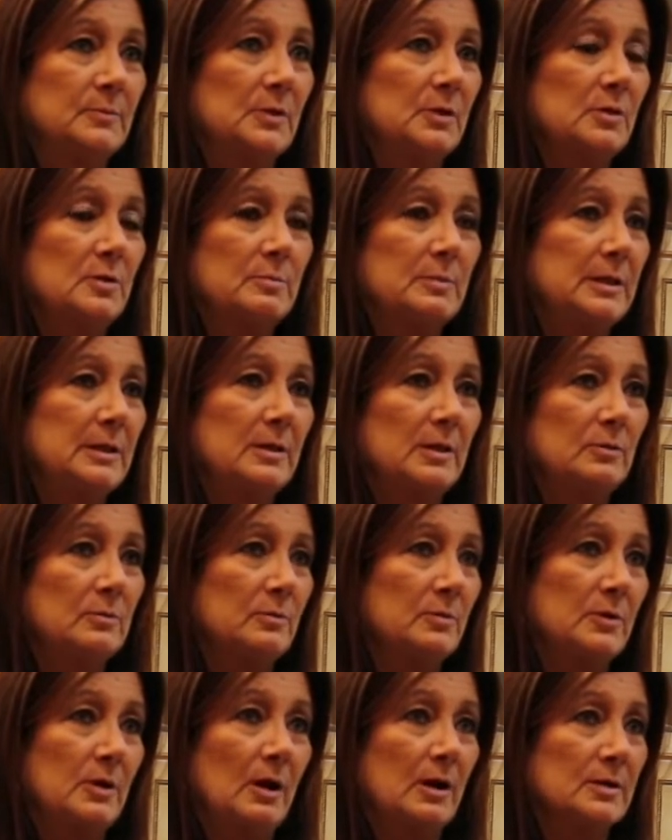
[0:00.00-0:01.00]
There'd be no
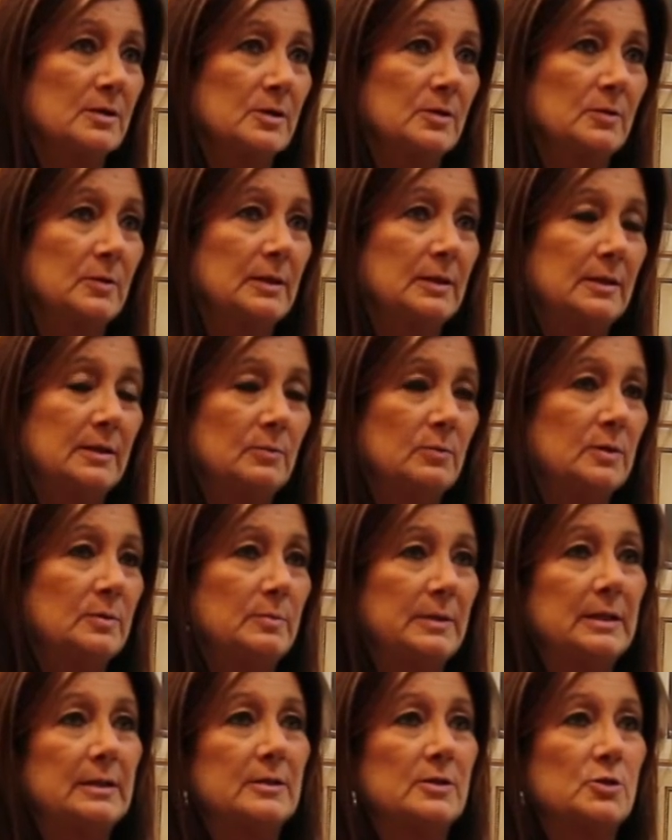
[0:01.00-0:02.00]
thought to it. It
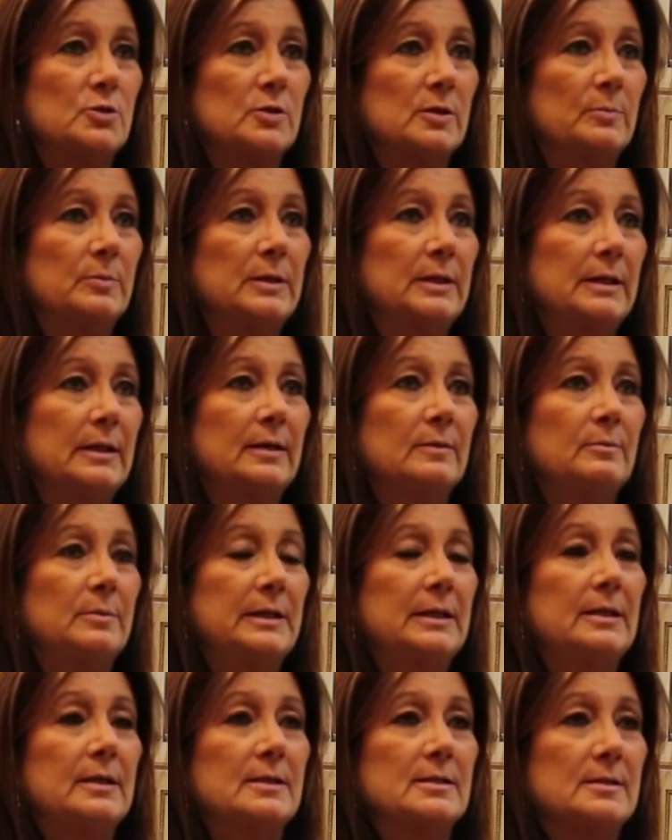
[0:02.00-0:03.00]
would be this trip again,
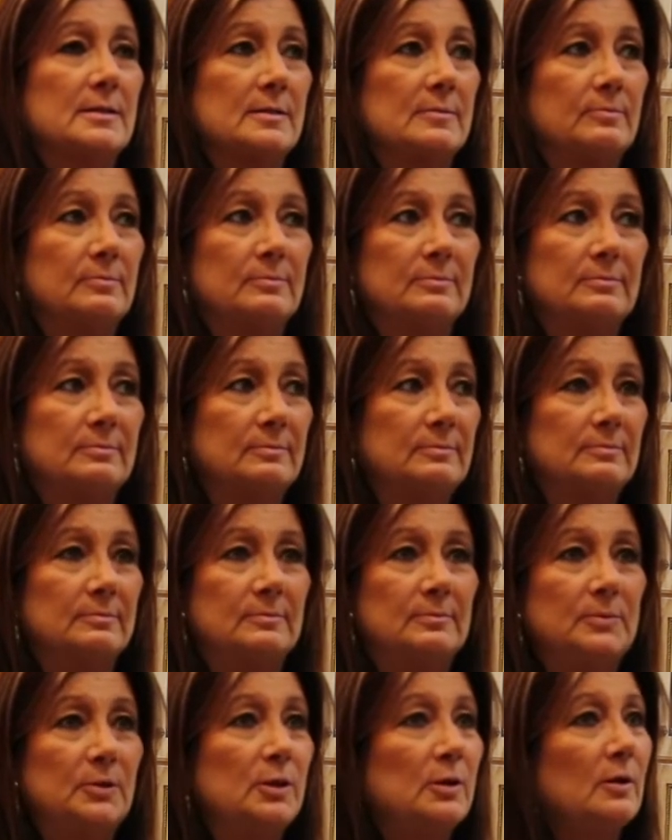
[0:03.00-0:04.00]
because
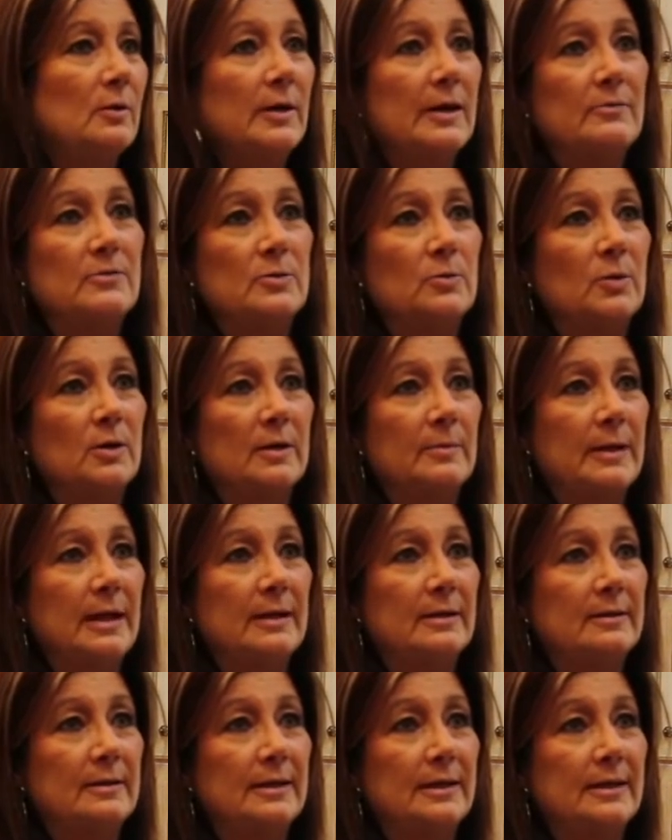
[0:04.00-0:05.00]
you don't have to worry
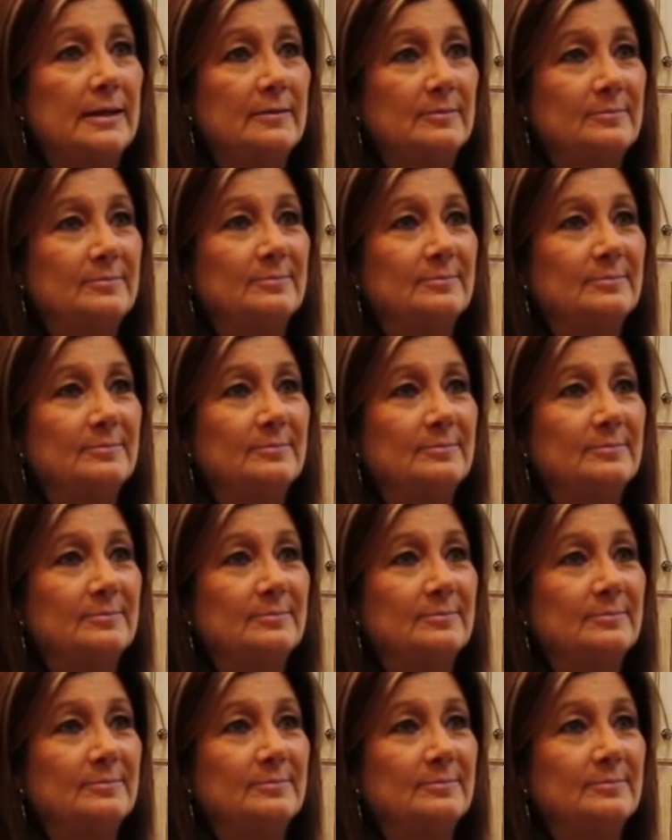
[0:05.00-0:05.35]
about a thing.